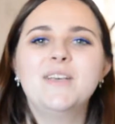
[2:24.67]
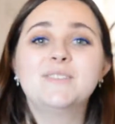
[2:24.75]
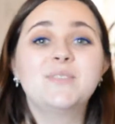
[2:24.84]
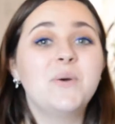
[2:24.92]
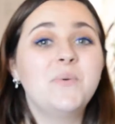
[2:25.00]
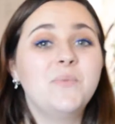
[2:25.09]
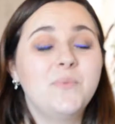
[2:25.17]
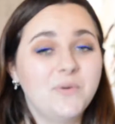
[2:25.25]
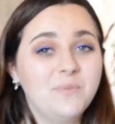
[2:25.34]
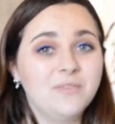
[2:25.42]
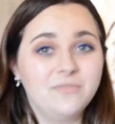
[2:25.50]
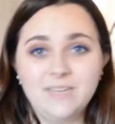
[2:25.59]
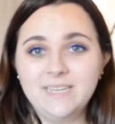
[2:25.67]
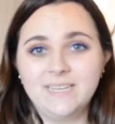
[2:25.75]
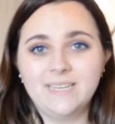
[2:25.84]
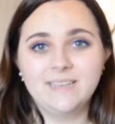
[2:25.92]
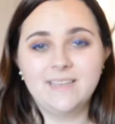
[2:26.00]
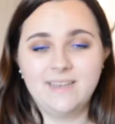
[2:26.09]
So we'll be
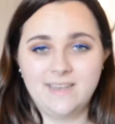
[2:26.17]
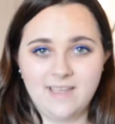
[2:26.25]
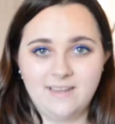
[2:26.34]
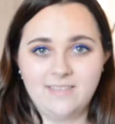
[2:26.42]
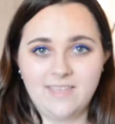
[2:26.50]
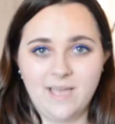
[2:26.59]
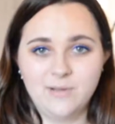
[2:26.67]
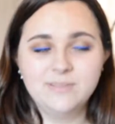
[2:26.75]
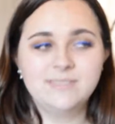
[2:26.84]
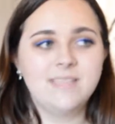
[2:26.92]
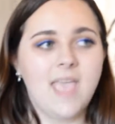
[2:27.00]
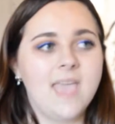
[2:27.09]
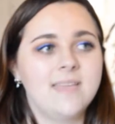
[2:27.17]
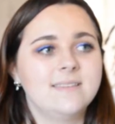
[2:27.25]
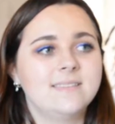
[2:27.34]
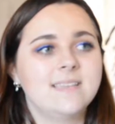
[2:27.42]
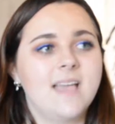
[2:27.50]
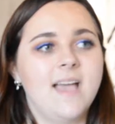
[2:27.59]
reading Ninth House,
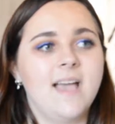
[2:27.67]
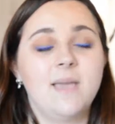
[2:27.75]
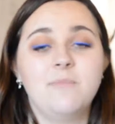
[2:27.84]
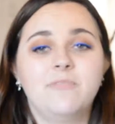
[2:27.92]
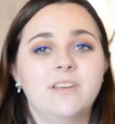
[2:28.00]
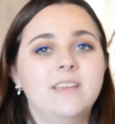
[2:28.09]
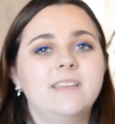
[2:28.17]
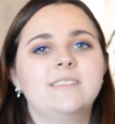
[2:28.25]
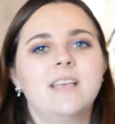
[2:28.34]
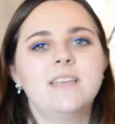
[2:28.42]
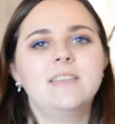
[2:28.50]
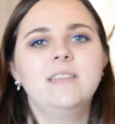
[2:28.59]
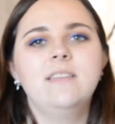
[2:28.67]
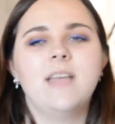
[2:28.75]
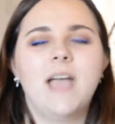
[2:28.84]
and I'm very excited.